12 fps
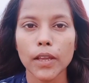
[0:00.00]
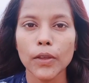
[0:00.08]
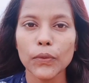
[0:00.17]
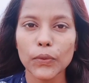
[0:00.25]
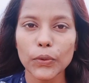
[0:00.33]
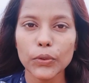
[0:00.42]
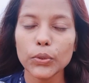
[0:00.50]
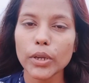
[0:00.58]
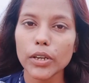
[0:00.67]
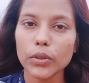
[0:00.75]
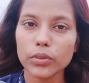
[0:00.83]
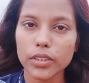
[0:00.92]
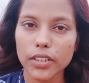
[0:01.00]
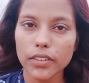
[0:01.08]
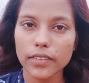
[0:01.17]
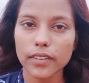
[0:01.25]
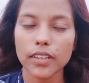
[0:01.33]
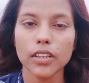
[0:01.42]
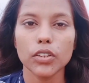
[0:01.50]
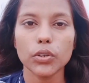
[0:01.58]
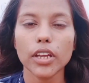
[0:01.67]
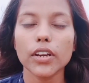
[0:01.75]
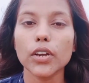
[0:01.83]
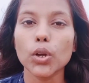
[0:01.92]
So you can do this. You
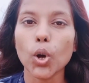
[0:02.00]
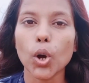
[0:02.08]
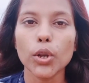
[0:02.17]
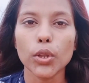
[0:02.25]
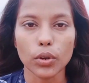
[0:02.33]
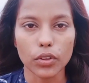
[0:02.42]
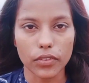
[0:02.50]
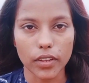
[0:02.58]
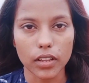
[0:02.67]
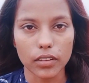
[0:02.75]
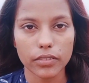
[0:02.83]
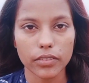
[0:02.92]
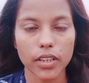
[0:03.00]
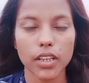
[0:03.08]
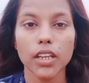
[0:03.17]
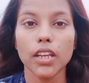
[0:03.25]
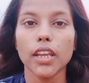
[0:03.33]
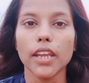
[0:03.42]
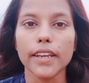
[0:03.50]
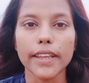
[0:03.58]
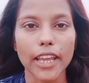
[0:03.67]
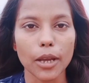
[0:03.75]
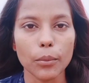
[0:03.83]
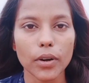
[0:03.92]
can record yourself in
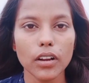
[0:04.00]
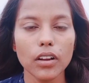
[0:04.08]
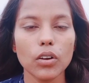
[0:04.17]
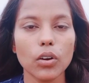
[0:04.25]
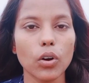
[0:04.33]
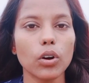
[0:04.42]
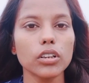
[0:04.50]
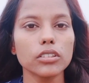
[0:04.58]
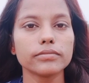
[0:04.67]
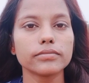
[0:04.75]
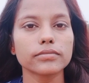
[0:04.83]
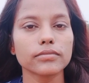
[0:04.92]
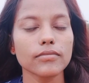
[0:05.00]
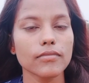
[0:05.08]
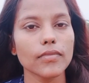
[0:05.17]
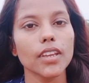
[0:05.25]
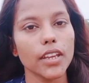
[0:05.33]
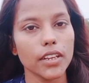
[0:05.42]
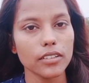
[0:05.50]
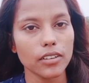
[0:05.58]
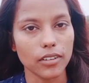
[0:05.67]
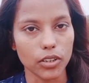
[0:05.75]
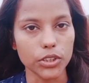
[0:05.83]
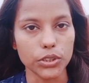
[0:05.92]
camera or in
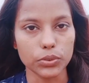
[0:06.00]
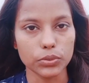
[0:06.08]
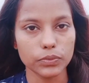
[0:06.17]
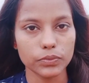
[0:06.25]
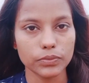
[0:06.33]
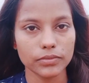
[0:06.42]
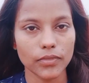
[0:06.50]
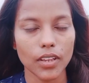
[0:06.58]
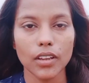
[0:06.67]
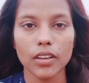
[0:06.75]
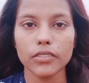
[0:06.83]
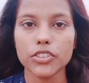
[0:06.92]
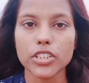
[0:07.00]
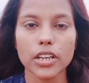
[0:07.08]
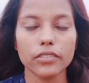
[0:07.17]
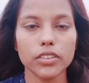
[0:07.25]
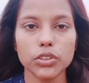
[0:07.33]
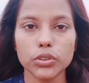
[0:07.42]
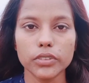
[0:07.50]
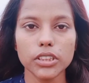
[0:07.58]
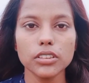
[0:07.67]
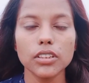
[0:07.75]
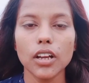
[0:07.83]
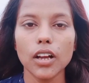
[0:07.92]
audio, whichever you will
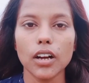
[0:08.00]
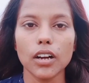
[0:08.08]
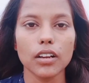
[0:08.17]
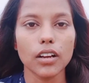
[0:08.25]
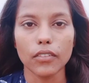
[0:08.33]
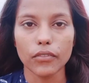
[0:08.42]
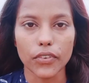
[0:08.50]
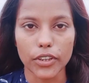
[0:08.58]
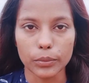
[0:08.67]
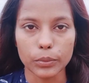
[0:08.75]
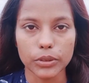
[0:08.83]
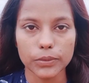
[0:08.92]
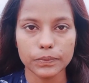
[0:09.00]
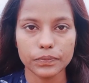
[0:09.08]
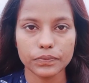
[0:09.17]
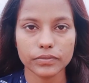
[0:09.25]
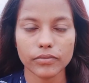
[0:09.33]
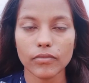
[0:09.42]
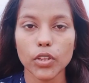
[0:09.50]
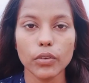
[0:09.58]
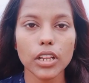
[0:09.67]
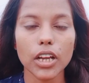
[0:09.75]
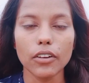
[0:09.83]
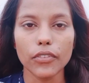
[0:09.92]
are comfortable. You
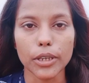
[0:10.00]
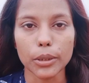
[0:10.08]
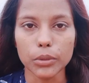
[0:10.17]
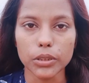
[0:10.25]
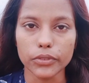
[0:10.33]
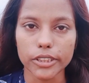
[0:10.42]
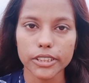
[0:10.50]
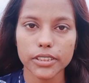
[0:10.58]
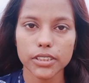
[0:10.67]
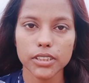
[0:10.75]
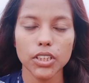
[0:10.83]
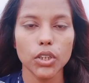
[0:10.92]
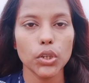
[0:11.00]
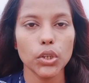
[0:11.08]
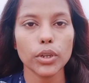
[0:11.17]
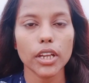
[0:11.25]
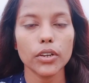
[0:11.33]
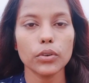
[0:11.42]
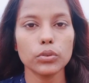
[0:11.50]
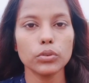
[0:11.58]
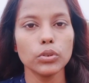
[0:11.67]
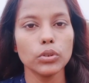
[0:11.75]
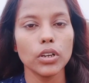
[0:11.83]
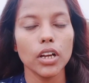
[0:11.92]
will comfortable with. You can do
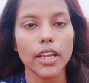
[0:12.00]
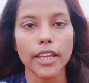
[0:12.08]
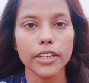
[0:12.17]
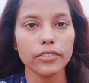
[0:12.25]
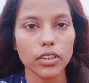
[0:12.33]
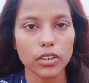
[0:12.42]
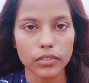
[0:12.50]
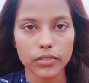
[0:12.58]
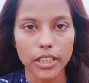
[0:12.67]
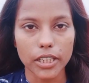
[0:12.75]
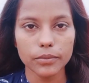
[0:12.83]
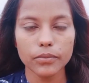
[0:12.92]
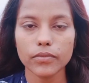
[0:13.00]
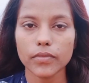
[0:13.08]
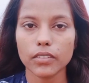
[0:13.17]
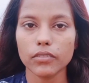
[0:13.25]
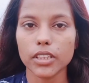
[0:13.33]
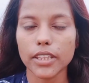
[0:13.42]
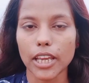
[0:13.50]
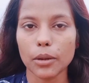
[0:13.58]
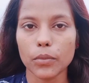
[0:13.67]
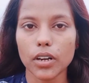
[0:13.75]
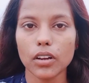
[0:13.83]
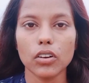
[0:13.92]
any one of them with
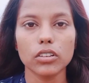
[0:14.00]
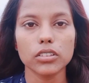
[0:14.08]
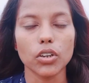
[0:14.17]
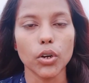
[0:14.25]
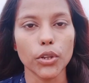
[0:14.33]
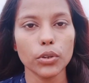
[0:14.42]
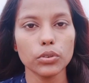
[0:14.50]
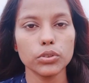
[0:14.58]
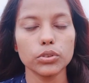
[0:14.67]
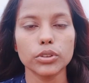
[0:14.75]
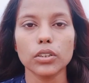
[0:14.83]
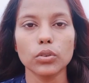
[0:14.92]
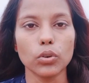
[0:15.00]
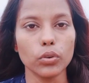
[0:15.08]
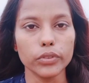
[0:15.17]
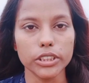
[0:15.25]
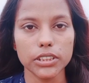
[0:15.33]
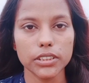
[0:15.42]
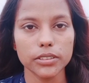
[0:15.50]
camera or audio. You can go with.